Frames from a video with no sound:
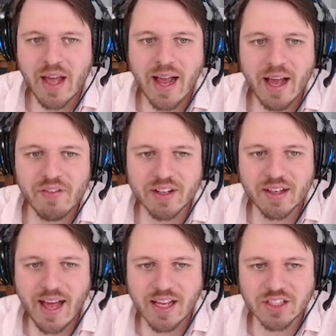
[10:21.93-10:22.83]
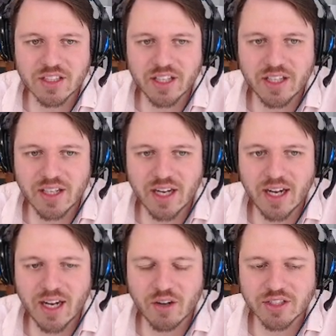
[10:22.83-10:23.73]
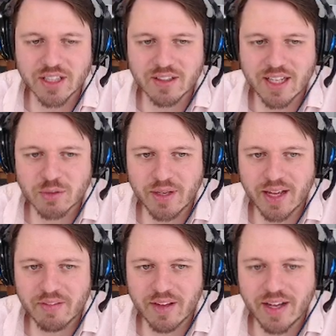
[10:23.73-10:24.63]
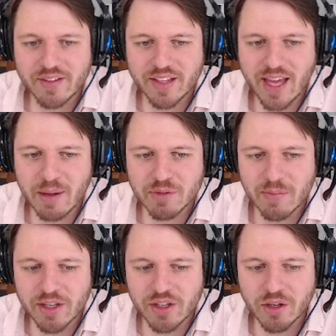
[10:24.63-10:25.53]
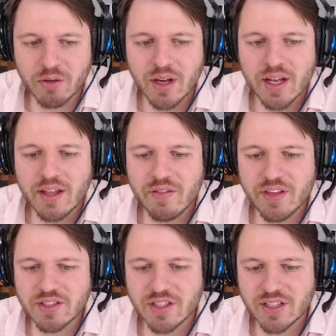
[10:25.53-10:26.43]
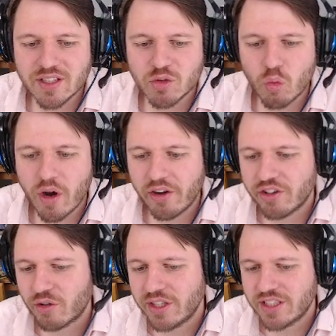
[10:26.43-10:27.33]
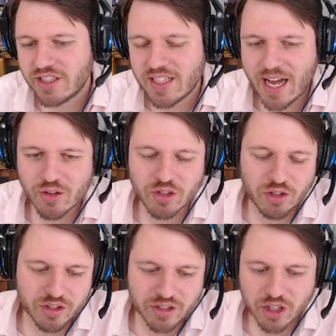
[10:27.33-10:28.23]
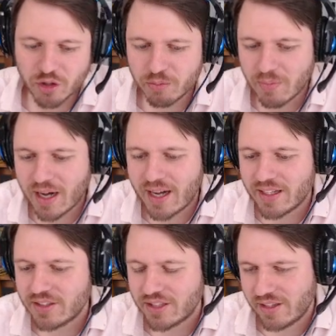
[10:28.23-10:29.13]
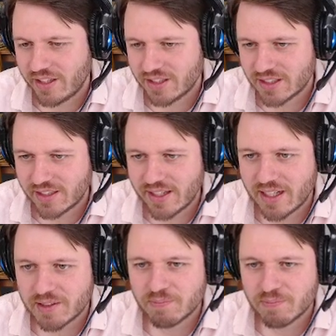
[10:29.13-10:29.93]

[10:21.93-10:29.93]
And then lastly, or second to last, we have the games menu. This is where you're going to download and load mods and things like that.